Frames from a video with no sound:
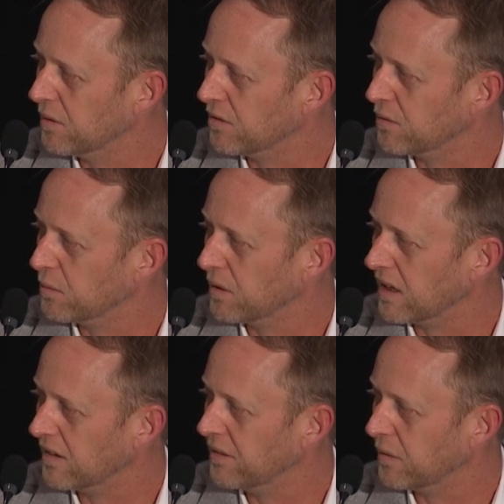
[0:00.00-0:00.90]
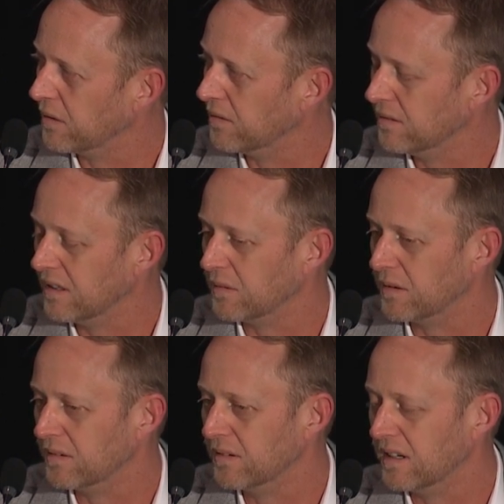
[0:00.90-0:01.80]
which is where they were they
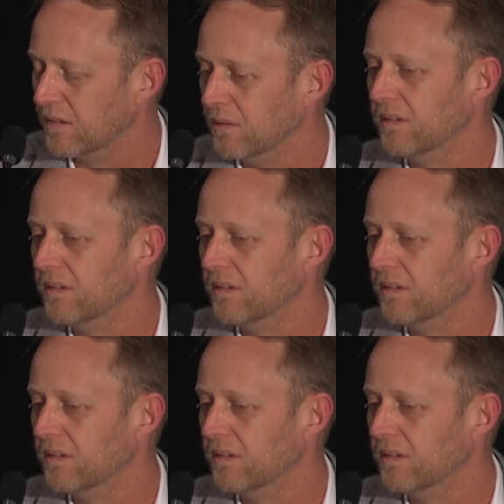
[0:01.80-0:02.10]
were uh,